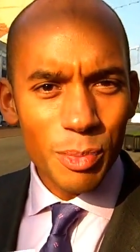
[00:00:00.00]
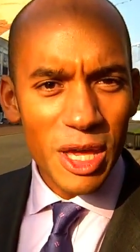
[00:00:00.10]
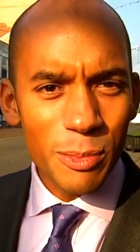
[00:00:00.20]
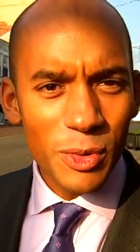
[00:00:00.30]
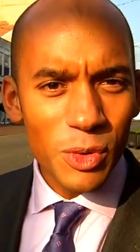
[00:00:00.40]
The
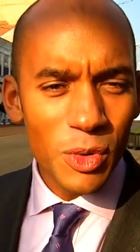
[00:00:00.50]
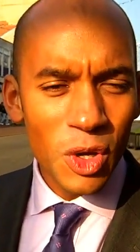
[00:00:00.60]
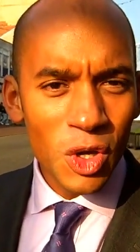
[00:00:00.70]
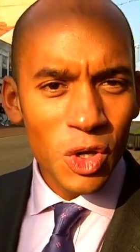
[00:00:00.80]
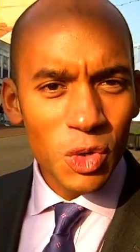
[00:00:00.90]
people
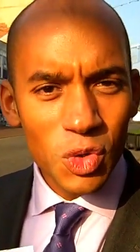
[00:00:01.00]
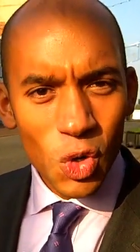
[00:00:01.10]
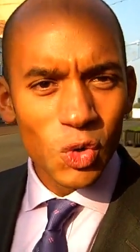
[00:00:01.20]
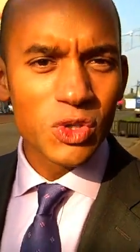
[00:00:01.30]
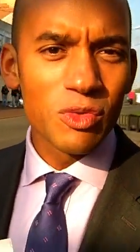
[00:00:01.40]
who
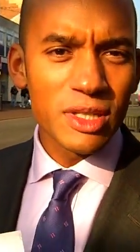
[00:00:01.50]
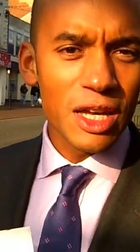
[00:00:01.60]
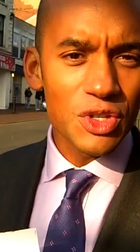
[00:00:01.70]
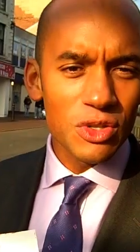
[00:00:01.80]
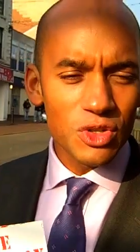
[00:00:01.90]
caused the
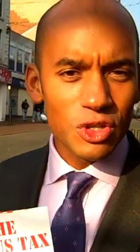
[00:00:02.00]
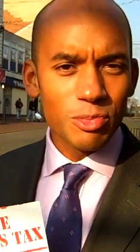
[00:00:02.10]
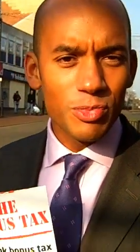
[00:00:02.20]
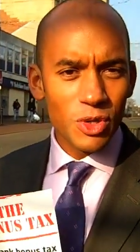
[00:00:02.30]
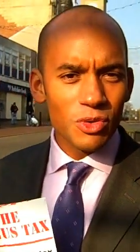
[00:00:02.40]
recession
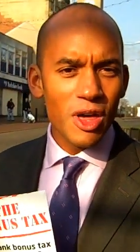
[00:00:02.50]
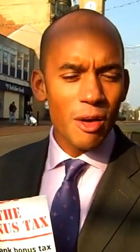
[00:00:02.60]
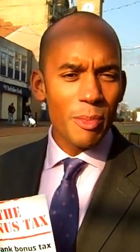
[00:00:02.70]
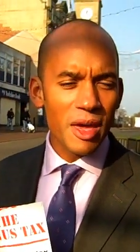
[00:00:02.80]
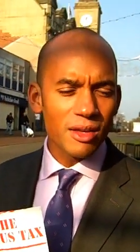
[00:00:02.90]
should do
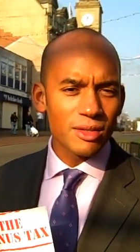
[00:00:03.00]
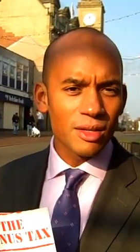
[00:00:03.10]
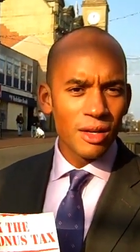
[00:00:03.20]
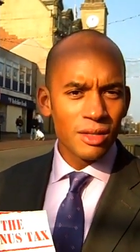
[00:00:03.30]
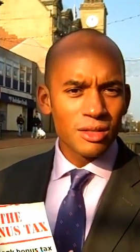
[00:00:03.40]
their
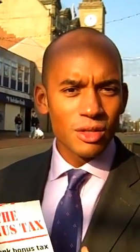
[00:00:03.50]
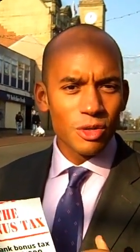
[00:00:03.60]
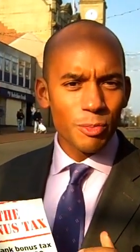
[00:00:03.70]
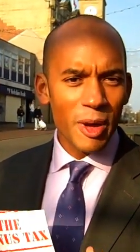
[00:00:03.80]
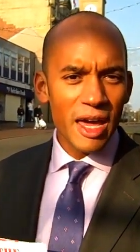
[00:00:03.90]
bit to
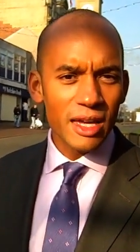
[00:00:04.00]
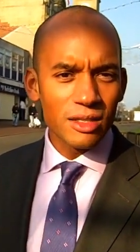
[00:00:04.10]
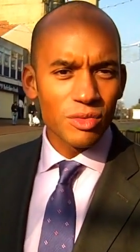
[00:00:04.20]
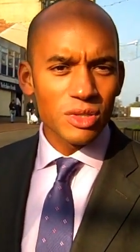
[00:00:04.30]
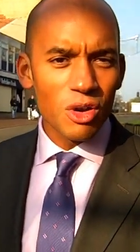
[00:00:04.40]
pay
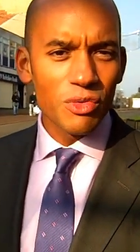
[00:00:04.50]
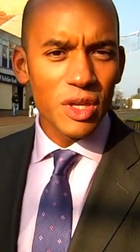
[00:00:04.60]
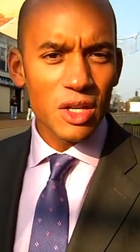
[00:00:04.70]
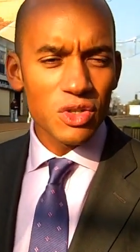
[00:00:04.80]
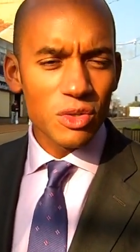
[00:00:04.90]
to
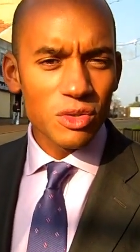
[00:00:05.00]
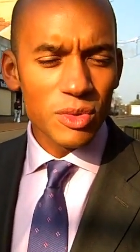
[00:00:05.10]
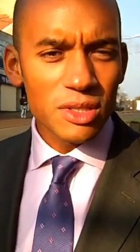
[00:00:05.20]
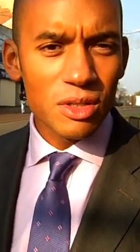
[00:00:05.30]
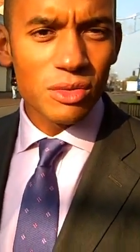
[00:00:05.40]
resolve the issues
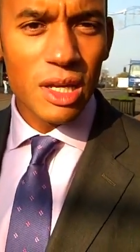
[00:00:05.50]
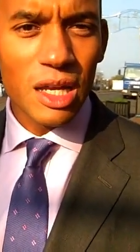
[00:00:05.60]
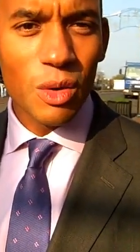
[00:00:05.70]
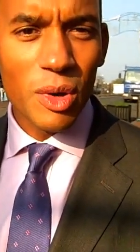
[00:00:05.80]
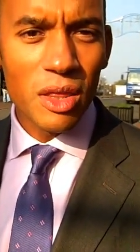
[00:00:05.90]
that we're still
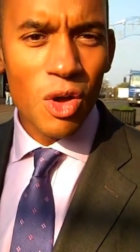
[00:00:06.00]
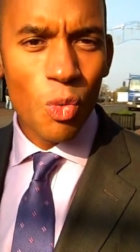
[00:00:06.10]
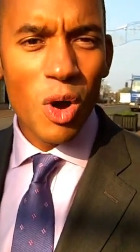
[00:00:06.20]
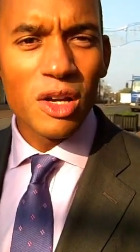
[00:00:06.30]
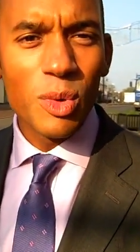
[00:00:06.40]
dealing with.
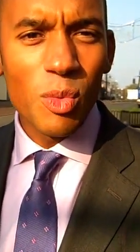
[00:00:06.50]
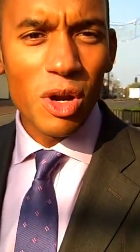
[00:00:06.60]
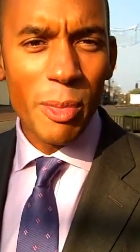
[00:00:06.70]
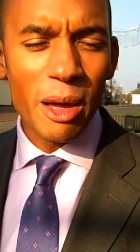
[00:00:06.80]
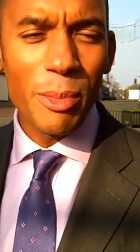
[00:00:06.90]
Why do we
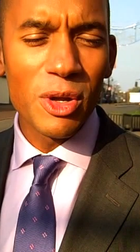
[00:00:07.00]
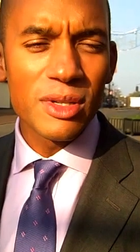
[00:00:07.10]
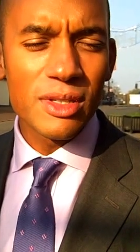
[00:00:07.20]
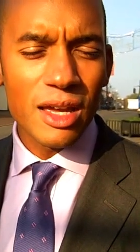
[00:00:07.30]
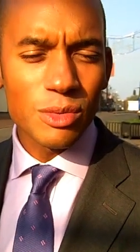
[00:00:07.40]
want a bank
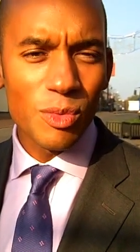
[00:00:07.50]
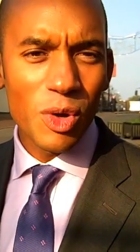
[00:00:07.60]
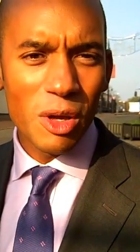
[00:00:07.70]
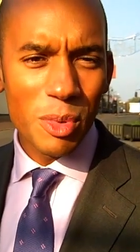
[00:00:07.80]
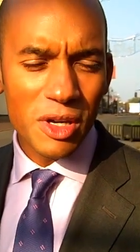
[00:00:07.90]
bonus tax? We
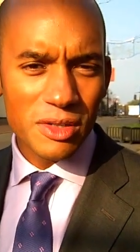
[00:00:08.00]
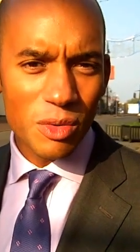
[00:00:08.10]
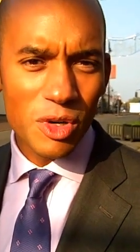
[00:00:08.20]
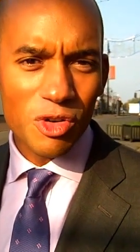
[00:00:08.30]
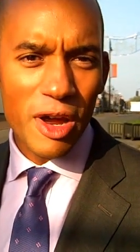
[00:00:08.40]
want it because
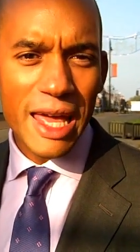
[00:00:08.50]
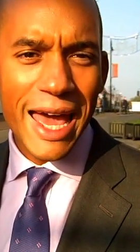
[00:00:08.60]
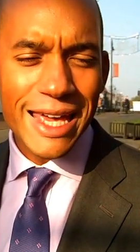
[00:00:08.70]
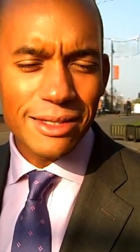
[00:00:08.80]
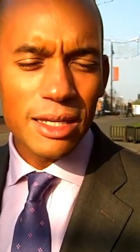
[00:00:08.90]
it would create
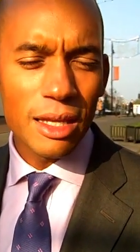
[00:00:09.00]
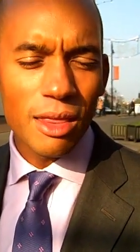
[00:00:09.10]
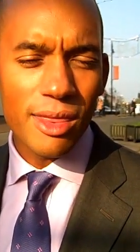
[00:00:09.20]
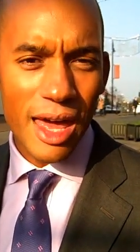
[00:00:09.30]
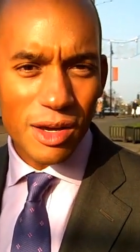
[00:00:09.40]

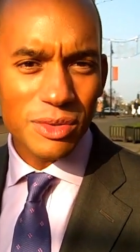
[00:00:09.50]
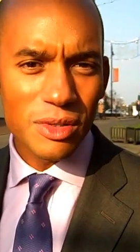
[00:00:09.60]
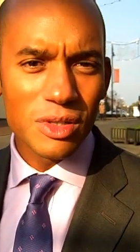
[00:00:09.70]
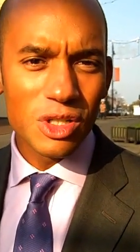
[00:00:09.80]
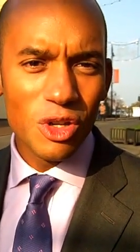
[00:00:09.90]

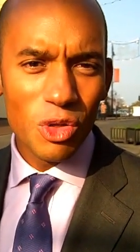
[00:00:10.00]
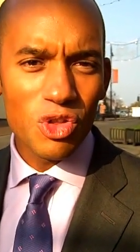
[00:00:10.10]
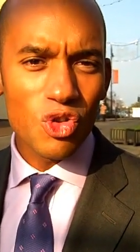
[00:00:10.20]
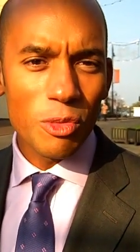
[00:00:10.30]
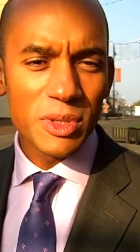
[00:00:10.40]
18,000
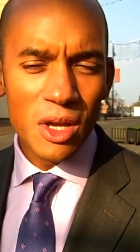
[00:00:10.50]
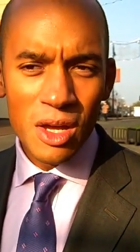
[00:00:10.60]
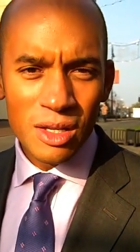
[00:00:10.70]
youth jobs.